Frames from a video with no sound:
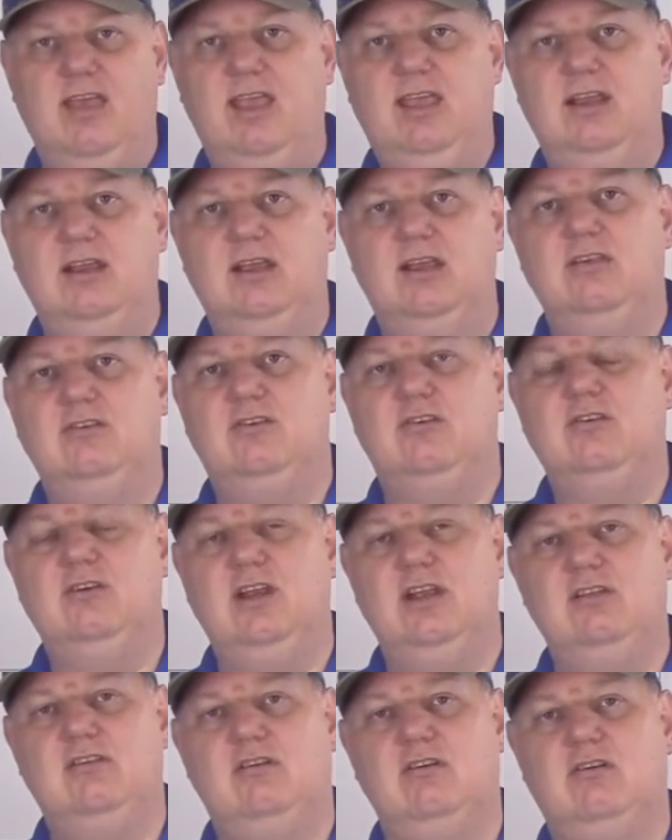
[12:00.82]
second is you
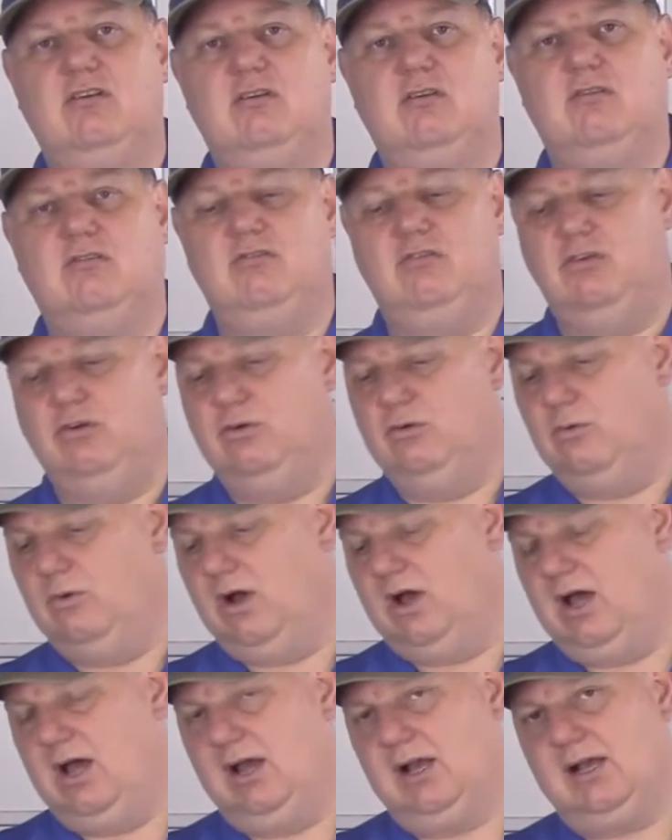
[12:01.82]
need
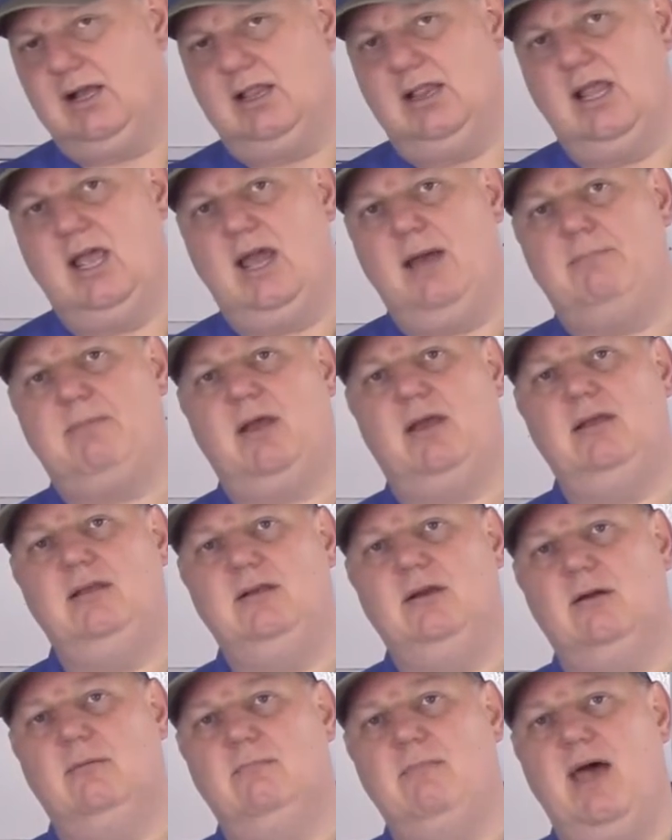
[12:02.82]
to clamp
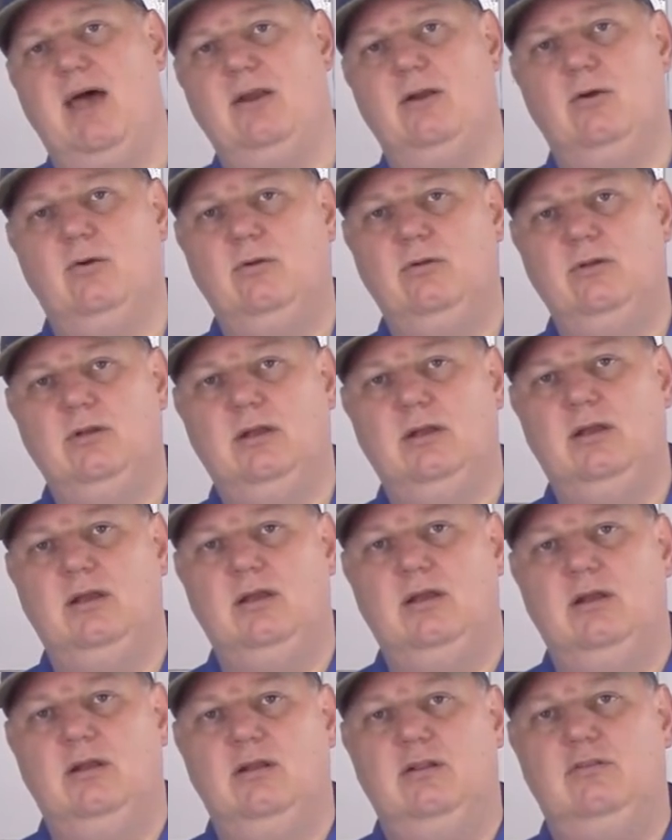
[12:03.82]
your metal
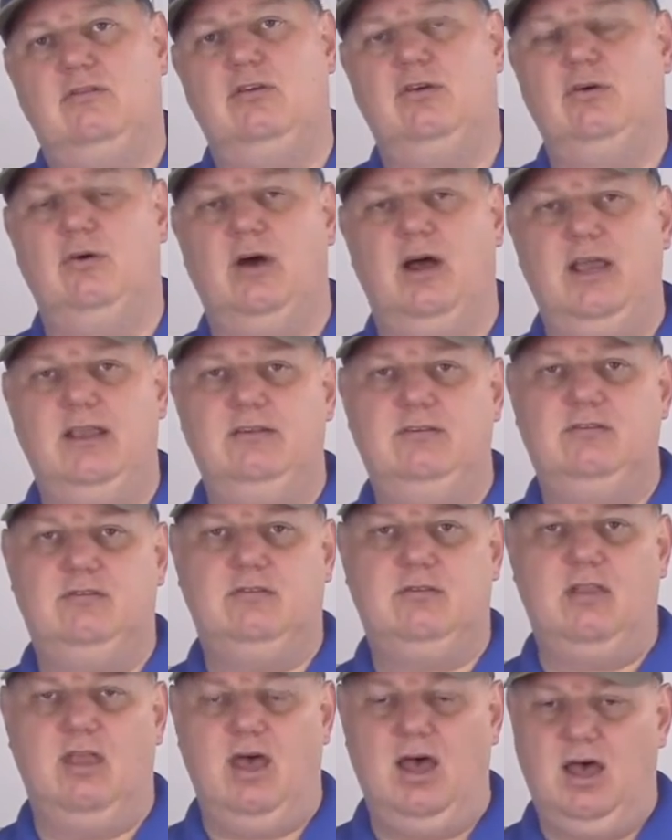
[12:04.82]
to a
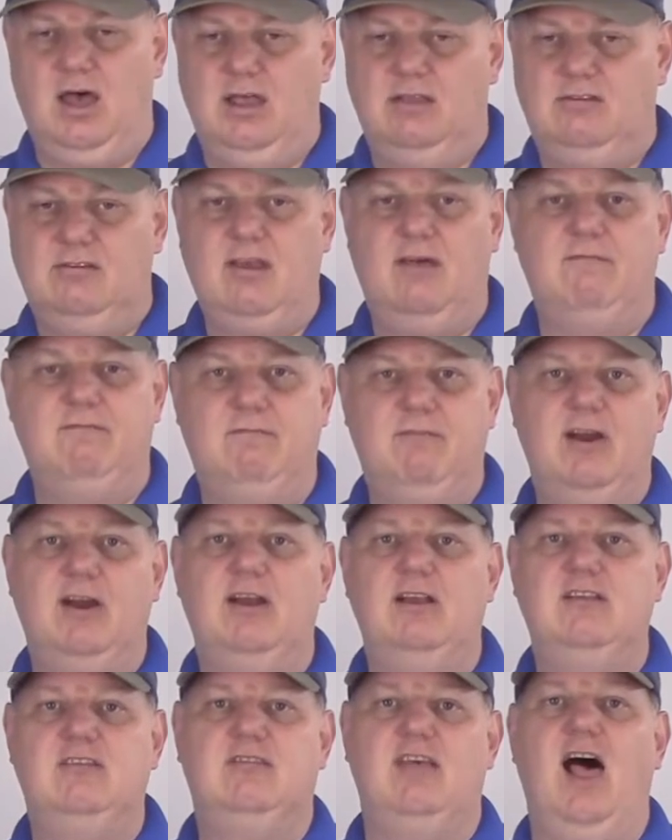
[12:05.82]
something
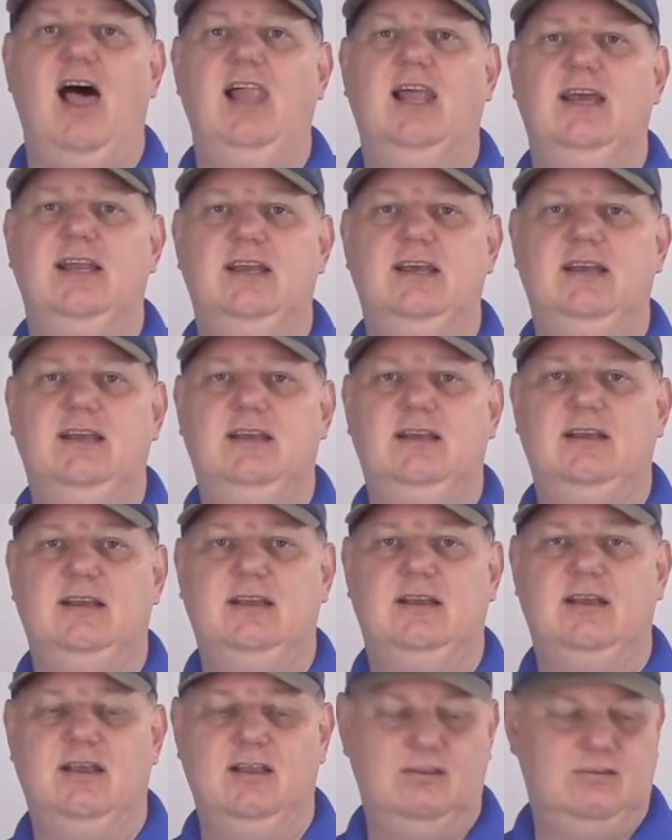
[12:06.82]
very solid,
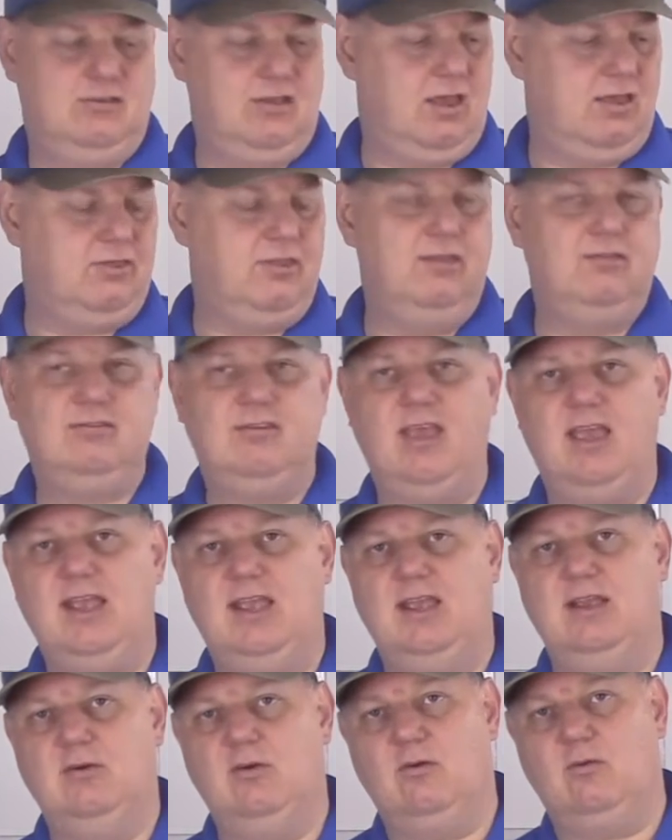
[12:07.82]
because this
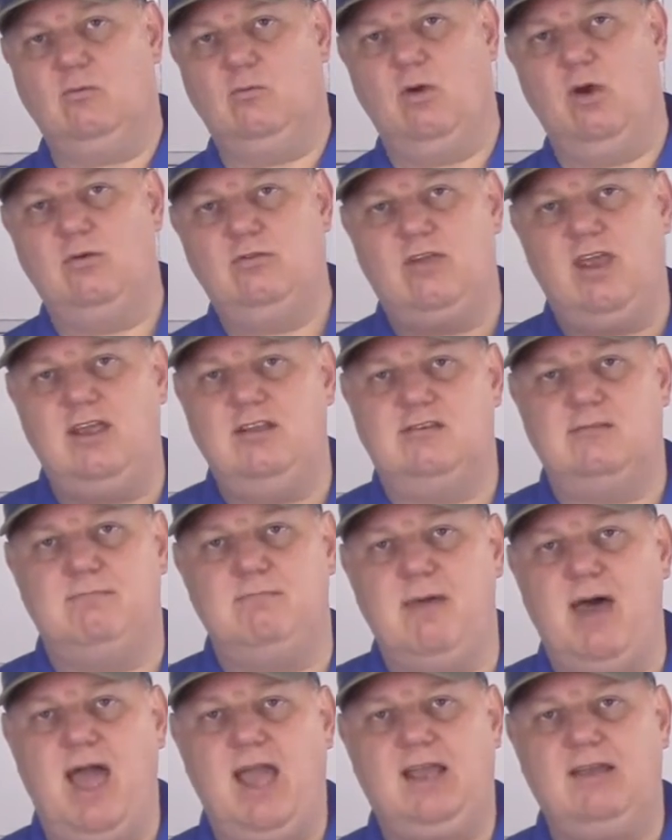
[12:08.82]
thing rotates
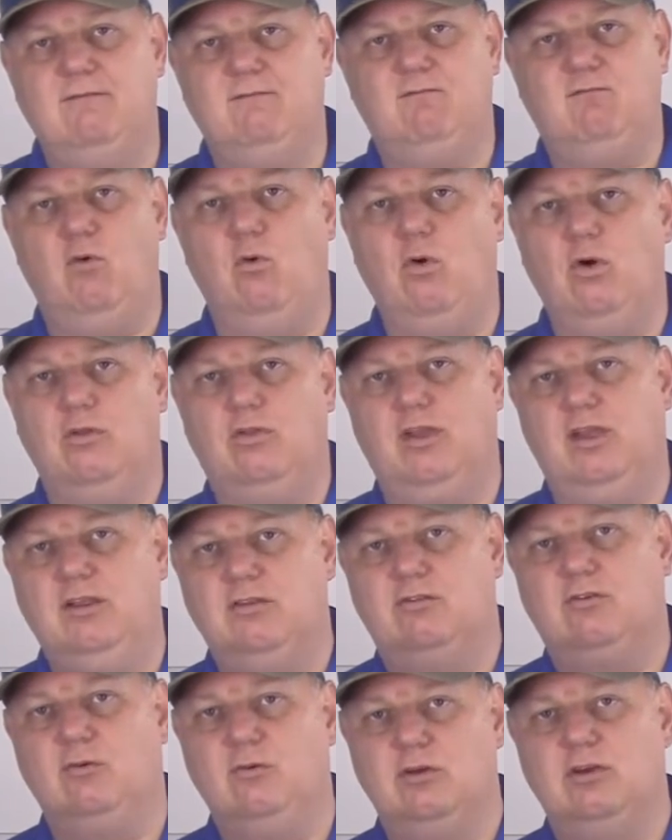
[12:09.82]
back and forth and
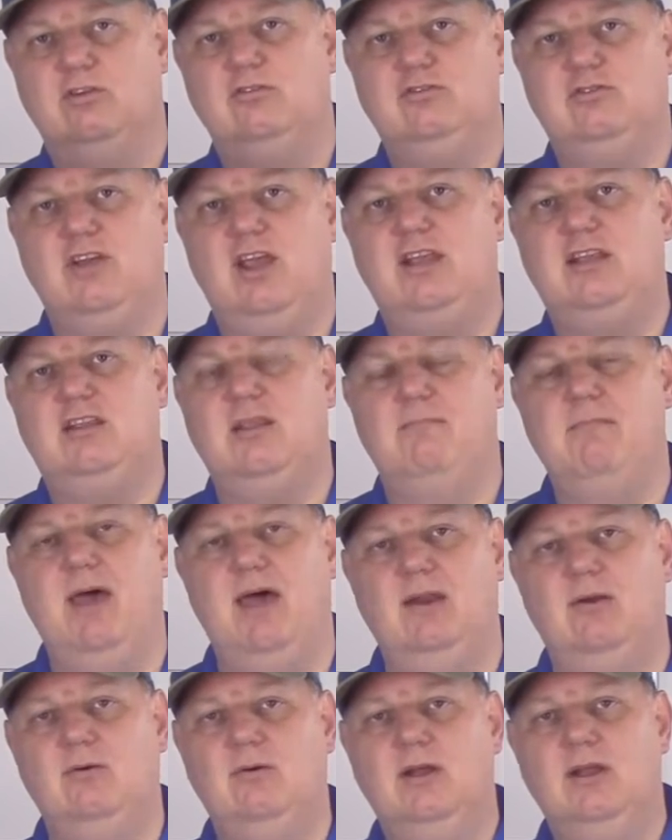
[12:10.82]
it's going to shake the
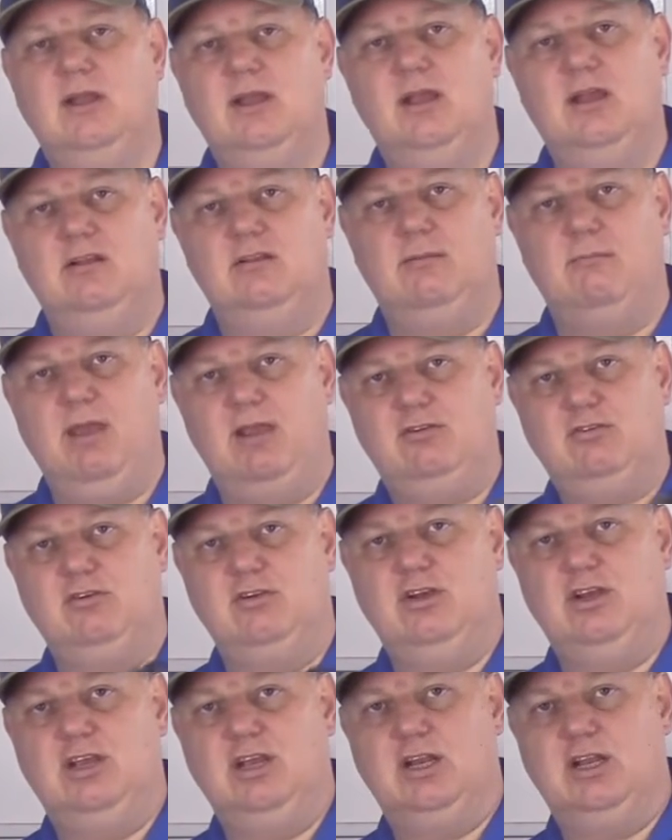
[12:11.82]
metal. To make
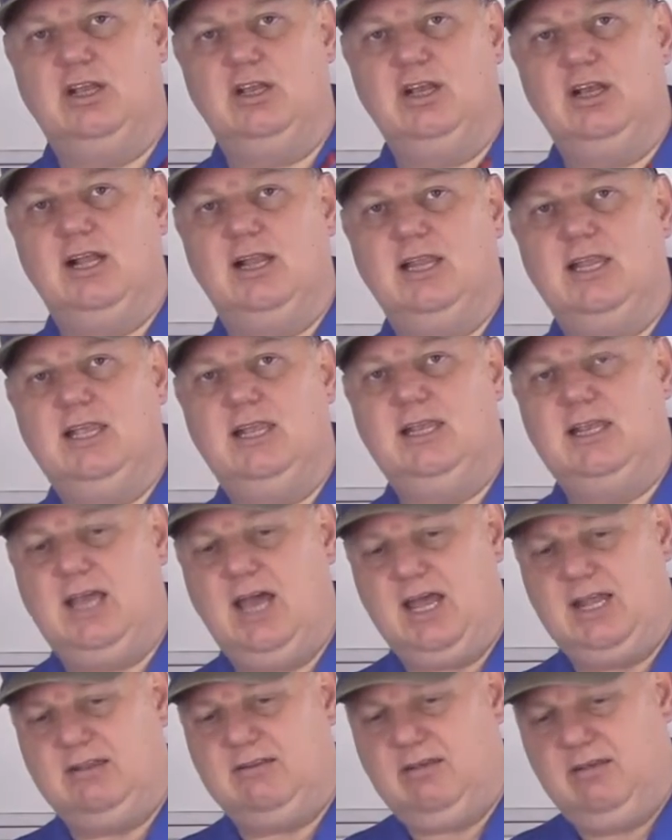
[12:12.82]
sure you get a good clean
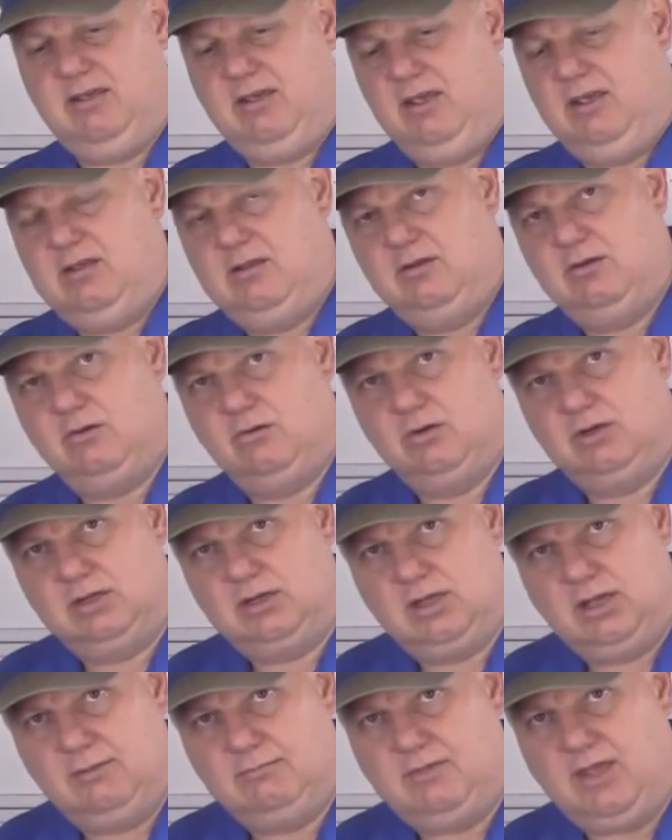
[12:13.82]
cut, you're going to
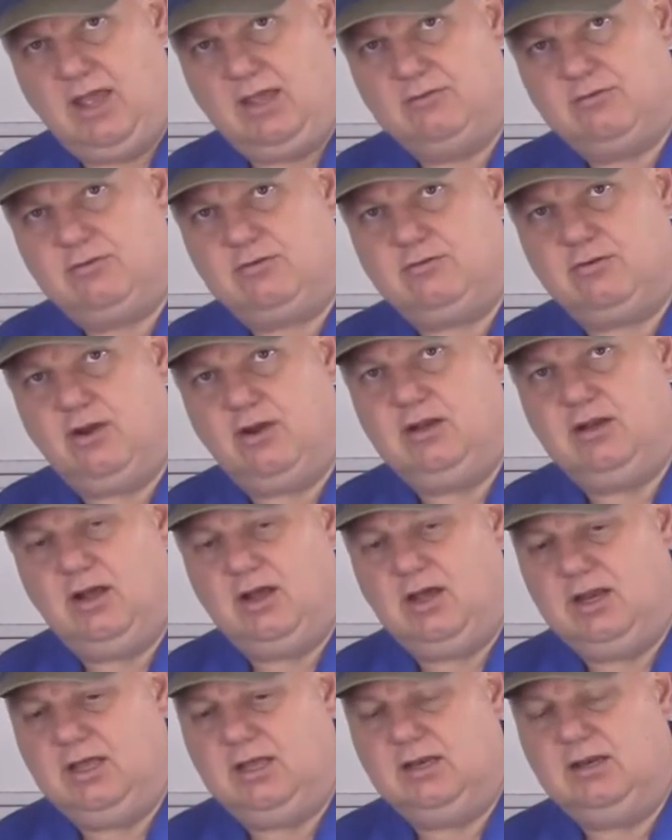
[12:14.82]
come down straight
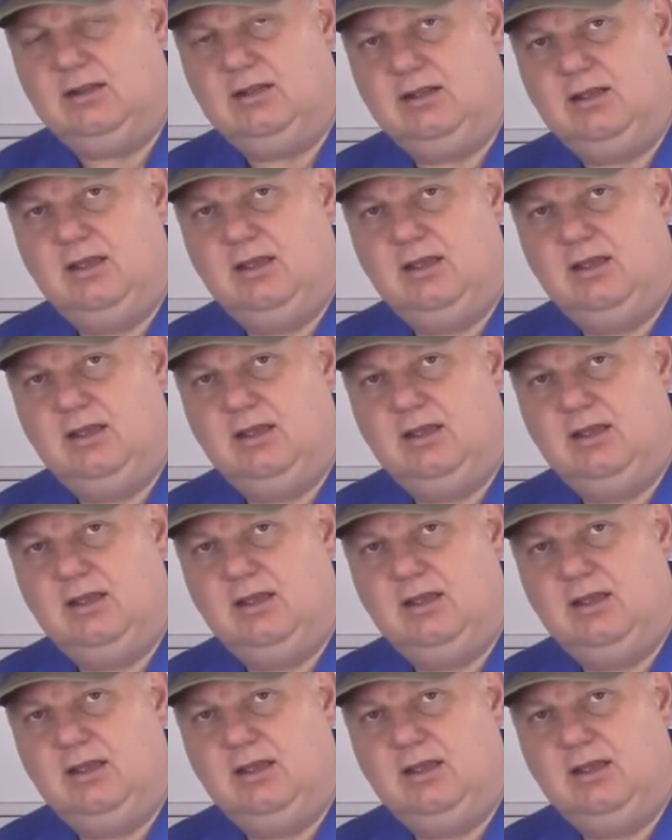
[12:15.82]
on it